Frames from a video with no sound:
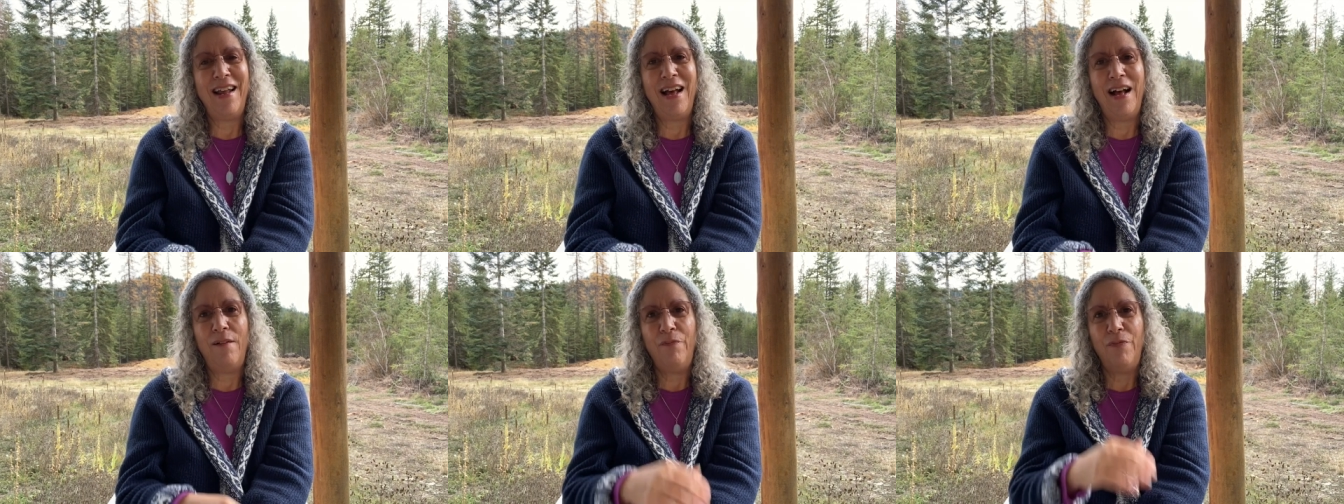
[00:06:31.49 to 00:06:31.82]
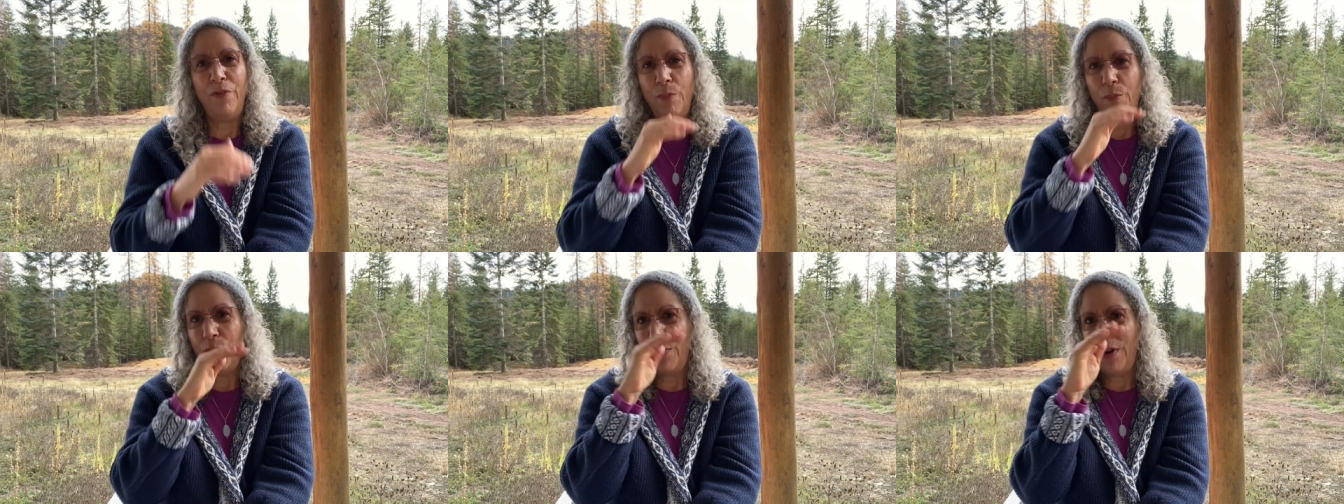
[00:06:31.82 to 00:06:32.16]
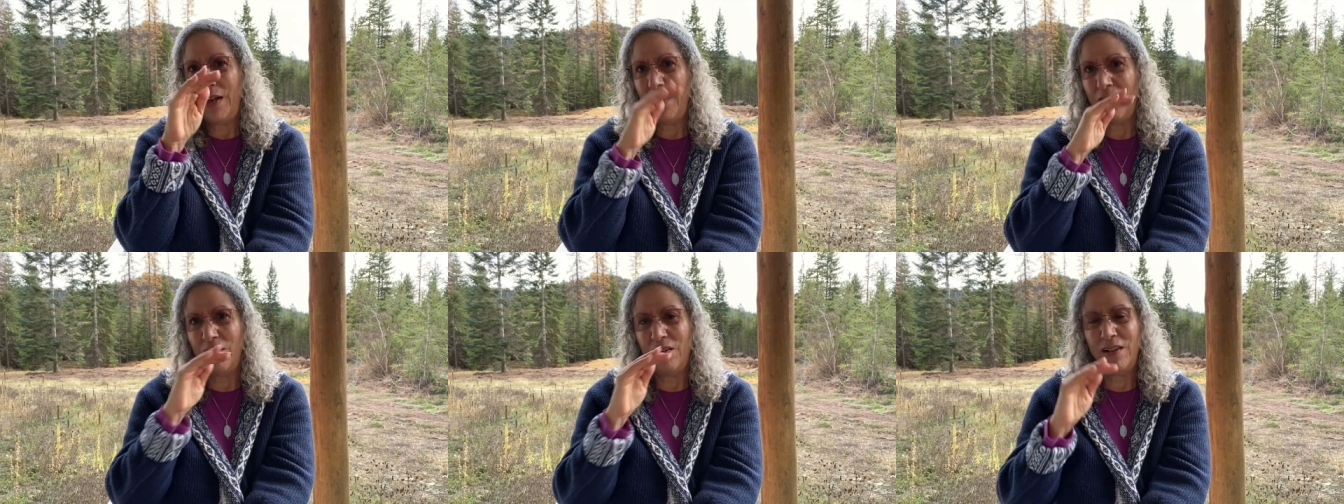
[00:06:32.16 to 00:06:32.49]
have to
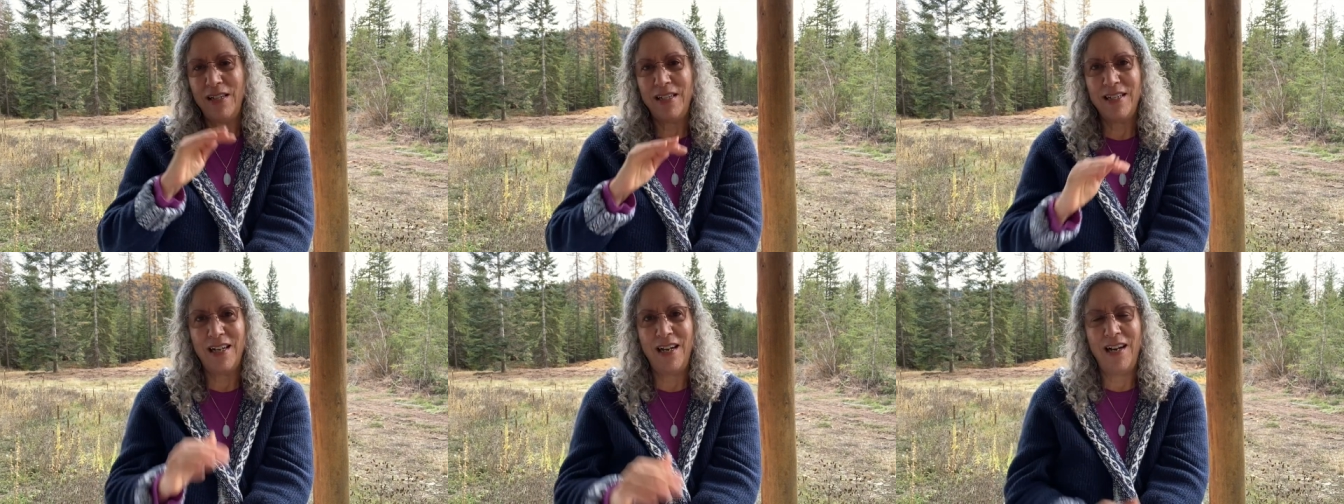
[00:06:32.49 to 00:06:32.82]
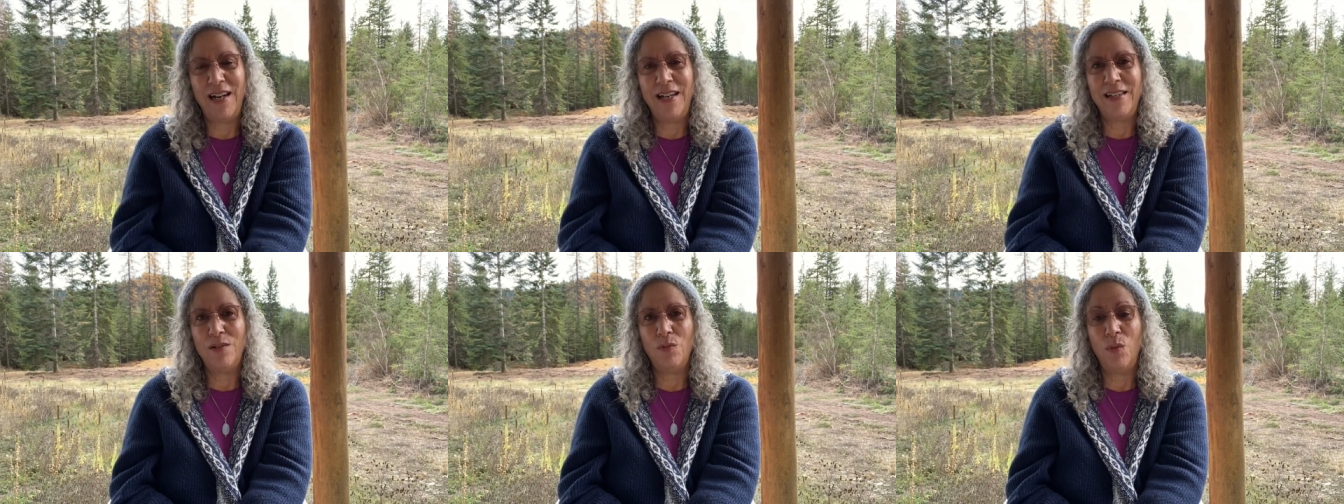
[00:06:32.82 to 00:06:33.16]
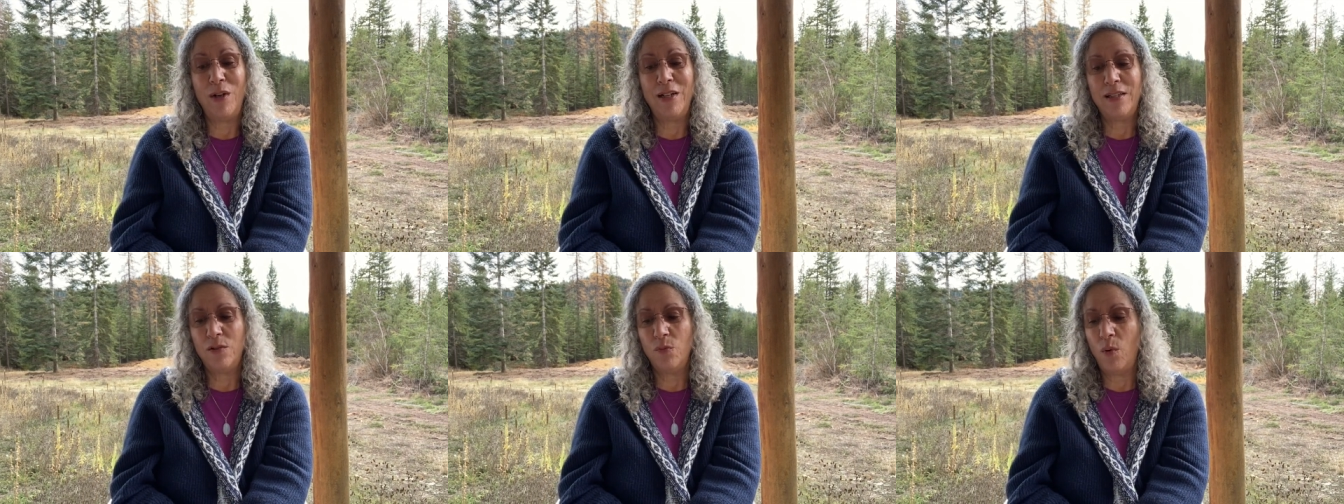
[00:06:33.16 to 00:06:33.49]
prioritize
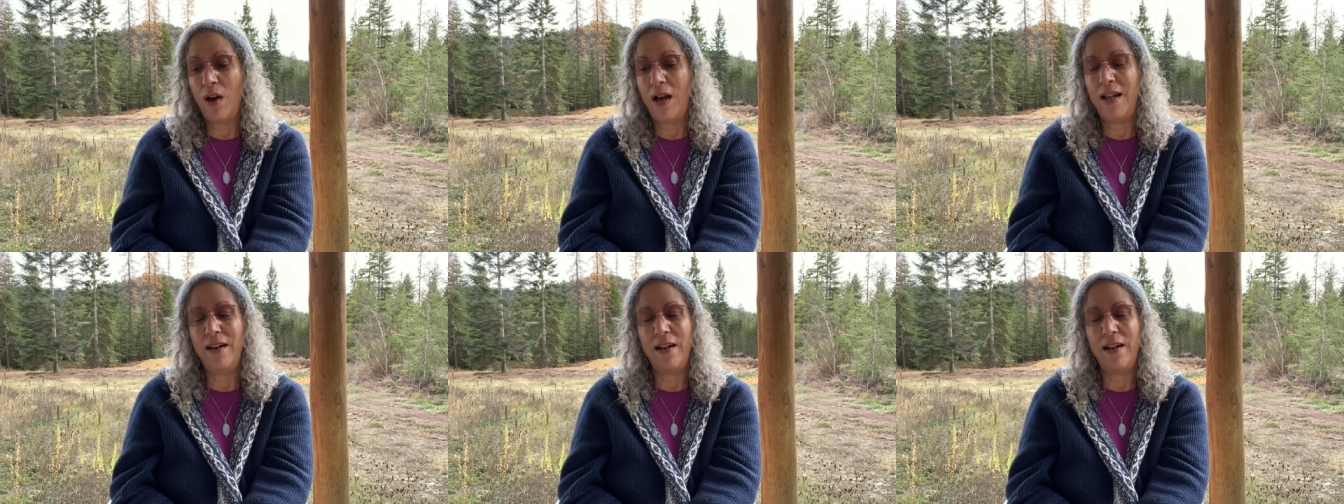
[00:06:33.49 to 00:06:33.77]
what's what.